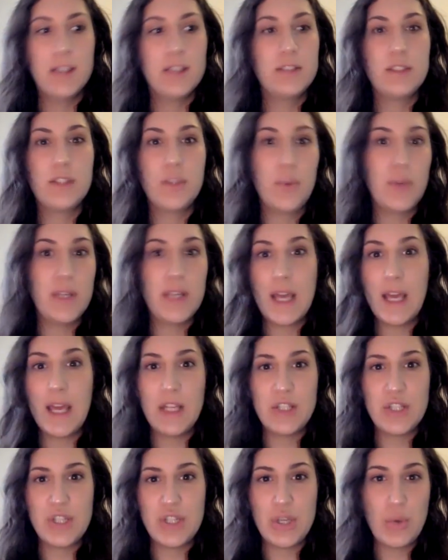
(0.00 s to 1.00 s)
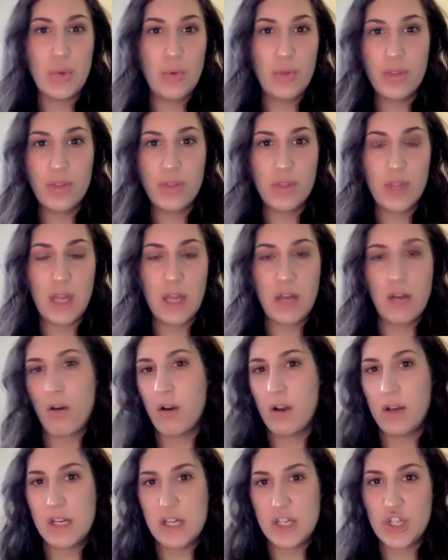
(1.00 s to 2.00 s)
to engage youth in
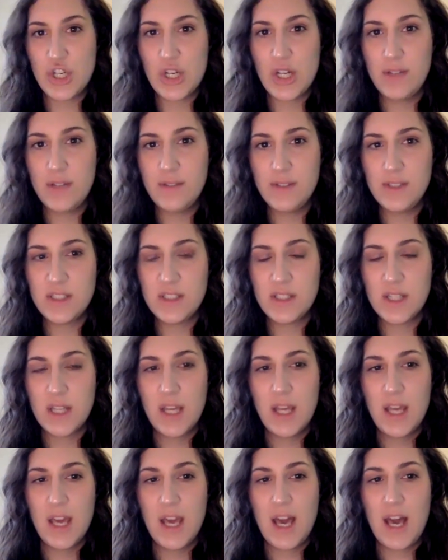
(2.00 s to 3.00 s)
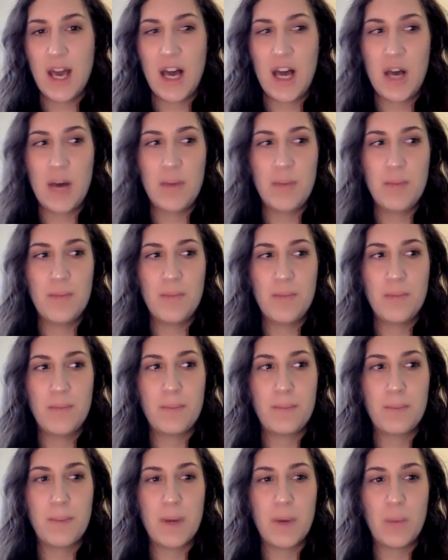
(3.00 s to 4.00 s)
our initiatives.
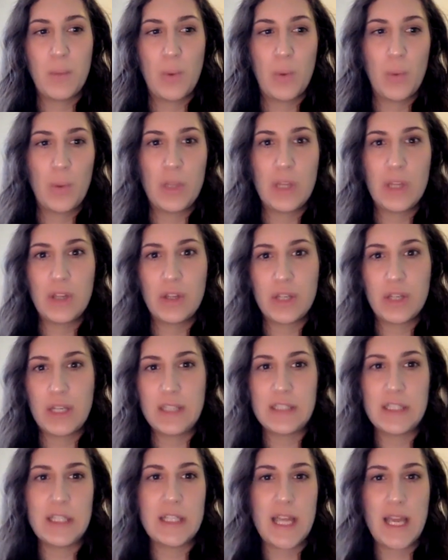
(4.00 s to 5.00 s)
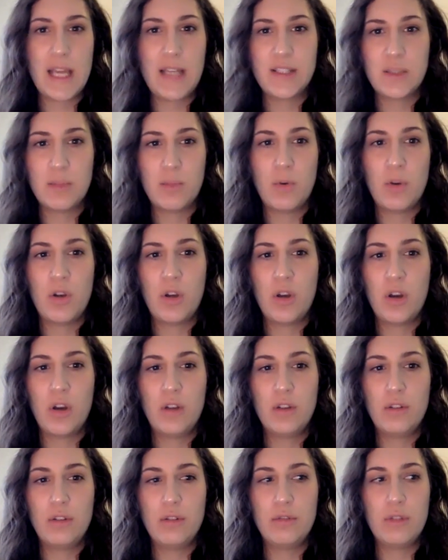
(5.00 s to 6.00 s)
But we're really looking to take someone
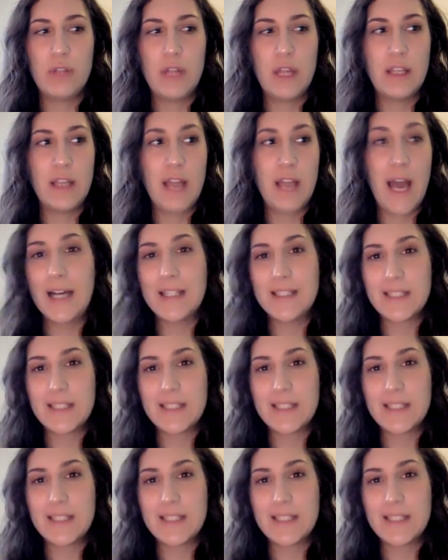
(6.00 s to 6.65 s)
on who like has